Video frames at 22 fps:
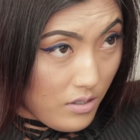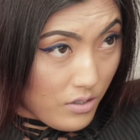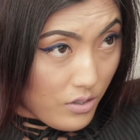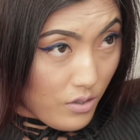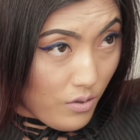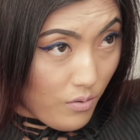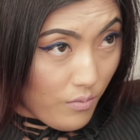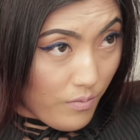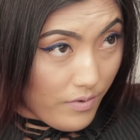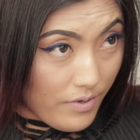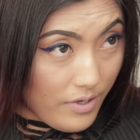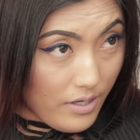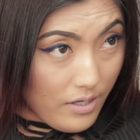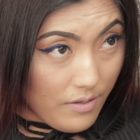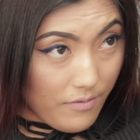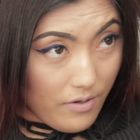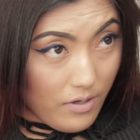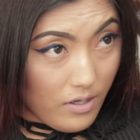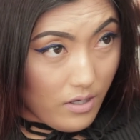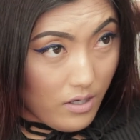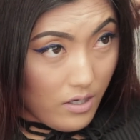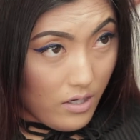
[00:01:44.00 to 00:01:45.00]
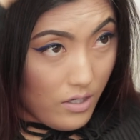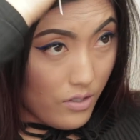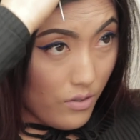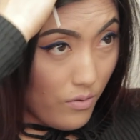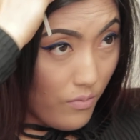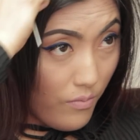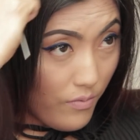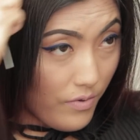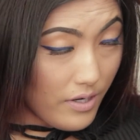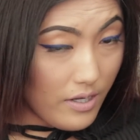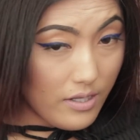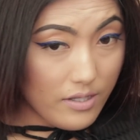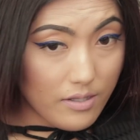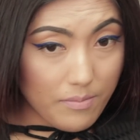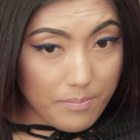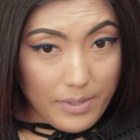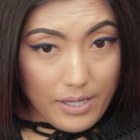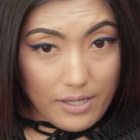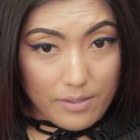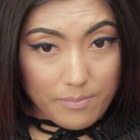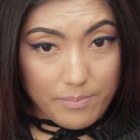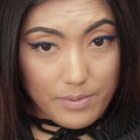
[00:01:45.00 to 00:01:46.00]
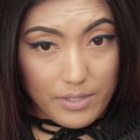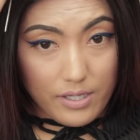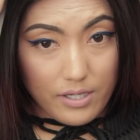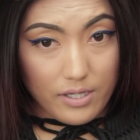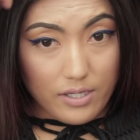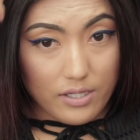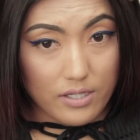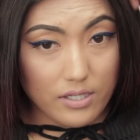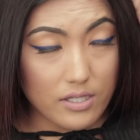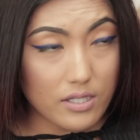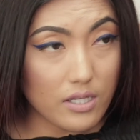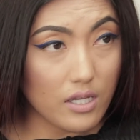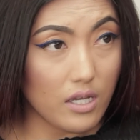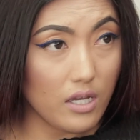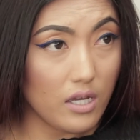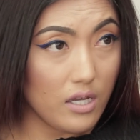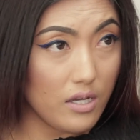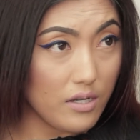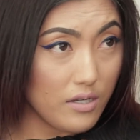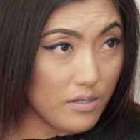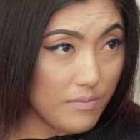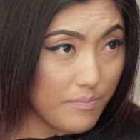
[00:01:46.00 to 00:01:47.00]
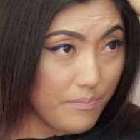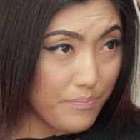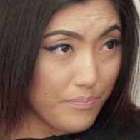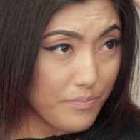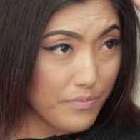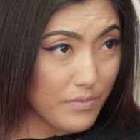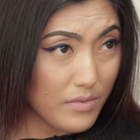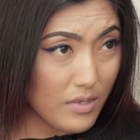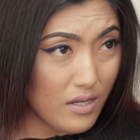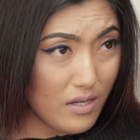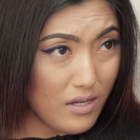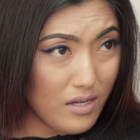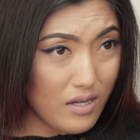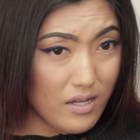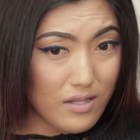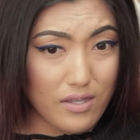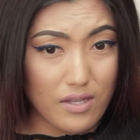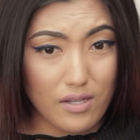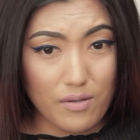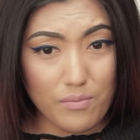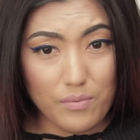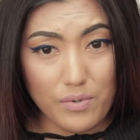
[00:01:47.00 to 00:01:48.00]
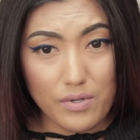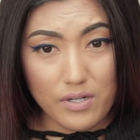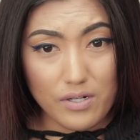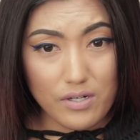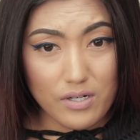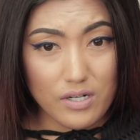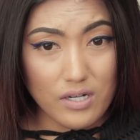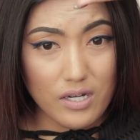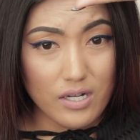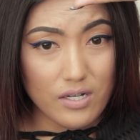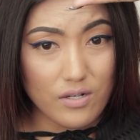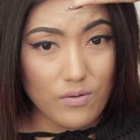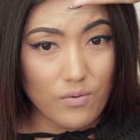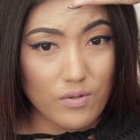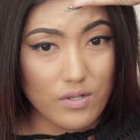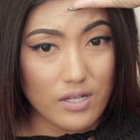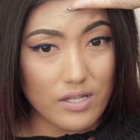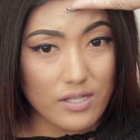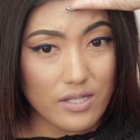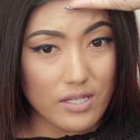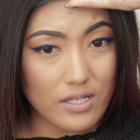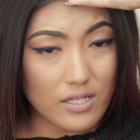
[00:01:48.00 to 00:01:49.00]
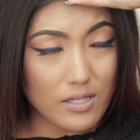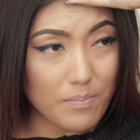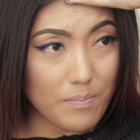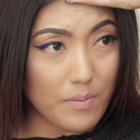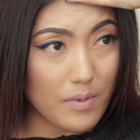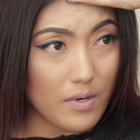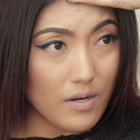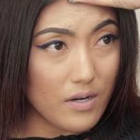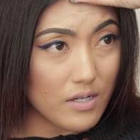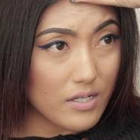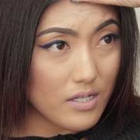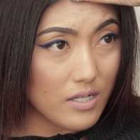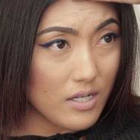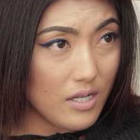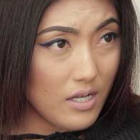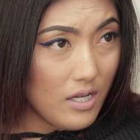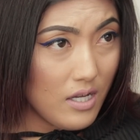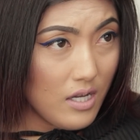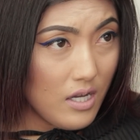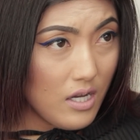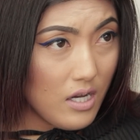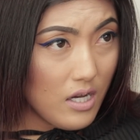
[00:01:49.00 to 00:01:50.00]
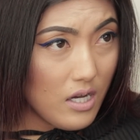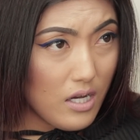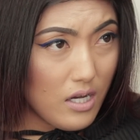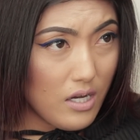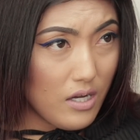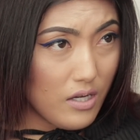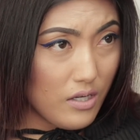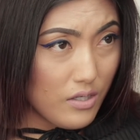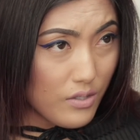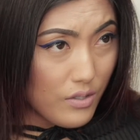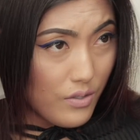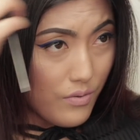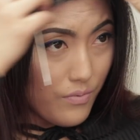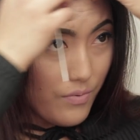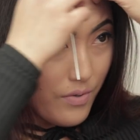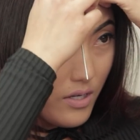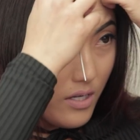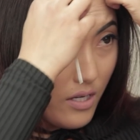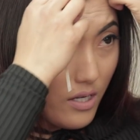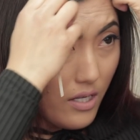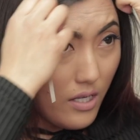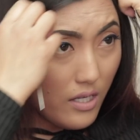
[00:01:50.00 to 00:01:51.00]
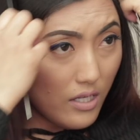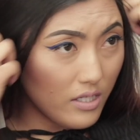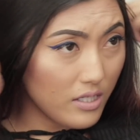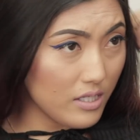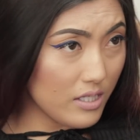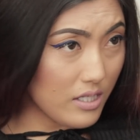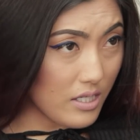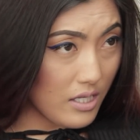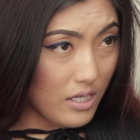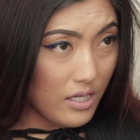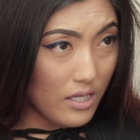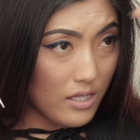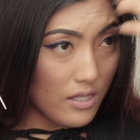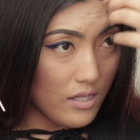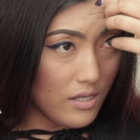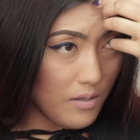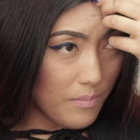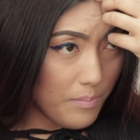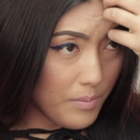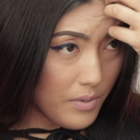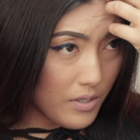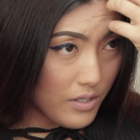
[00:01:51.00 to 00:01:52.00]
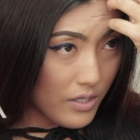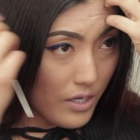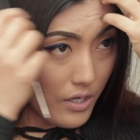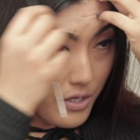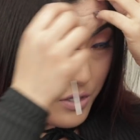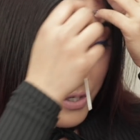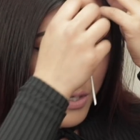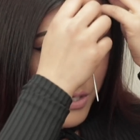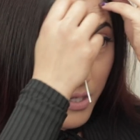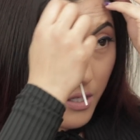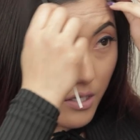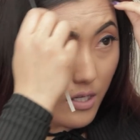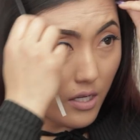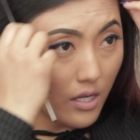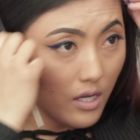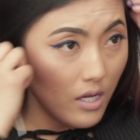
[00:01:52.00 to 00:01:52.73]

Don't worry at the back, because I think we're gonna need only this part to really see the partition.